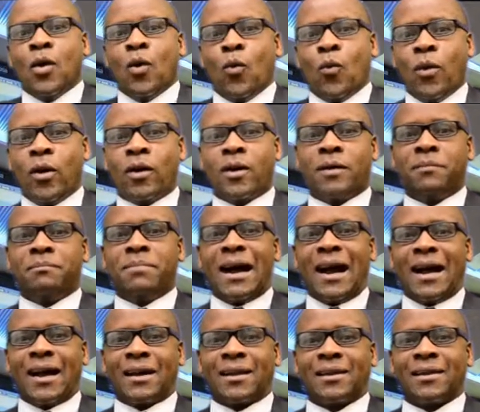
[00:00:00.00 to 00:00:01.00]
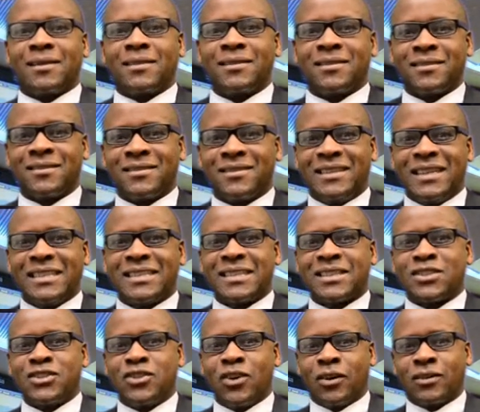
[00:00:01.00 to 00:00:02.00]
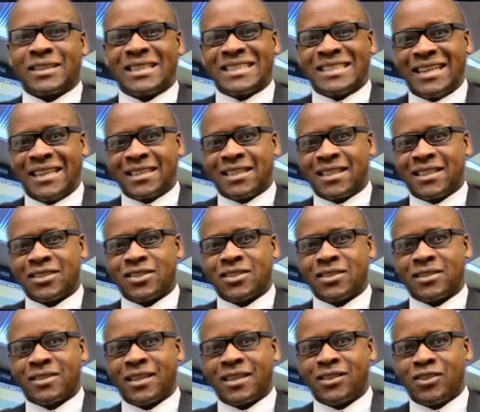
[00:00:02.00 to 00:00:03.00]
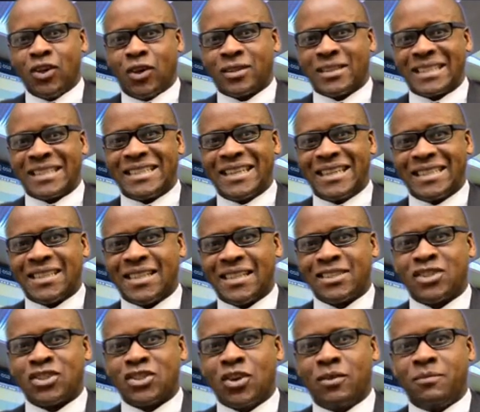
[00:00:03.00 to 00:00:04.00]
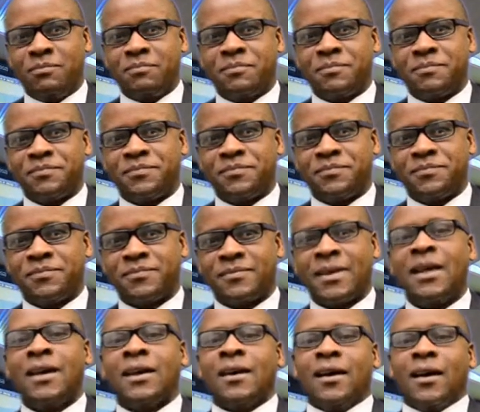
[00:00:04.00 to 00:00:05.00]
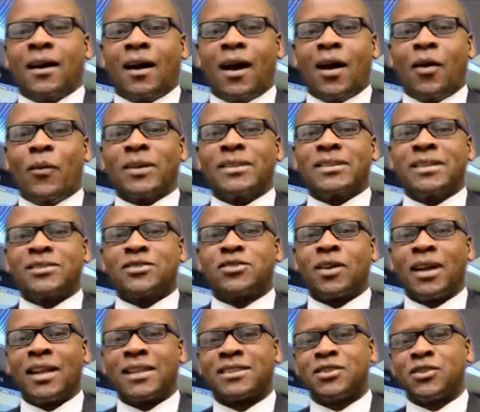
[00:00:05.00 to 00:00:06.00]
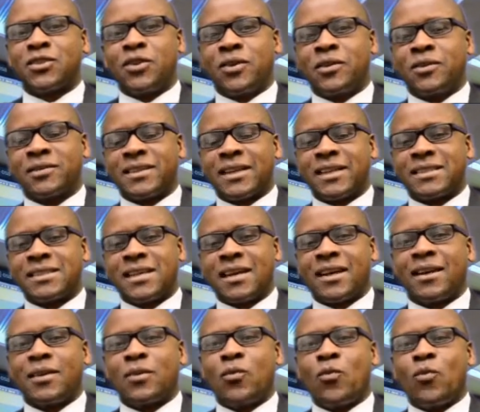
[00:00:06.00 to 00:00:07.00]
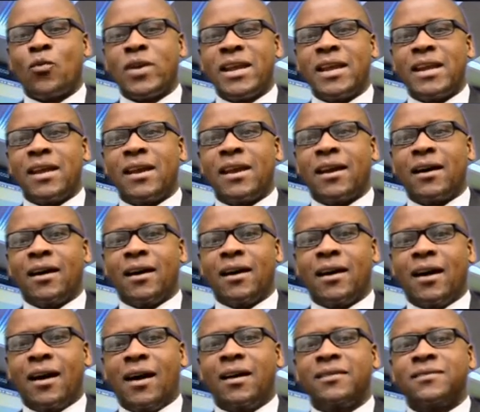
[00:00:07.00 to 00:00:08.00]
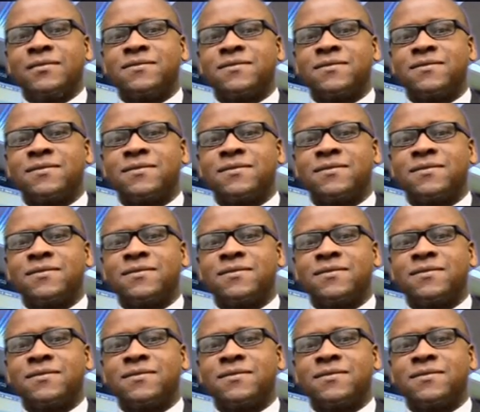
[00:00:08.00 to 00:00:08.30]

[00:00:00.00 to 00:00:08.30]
Welcome back. This is Dr. Duncan, the Dr. Duncan Show. I want just to let you know that we have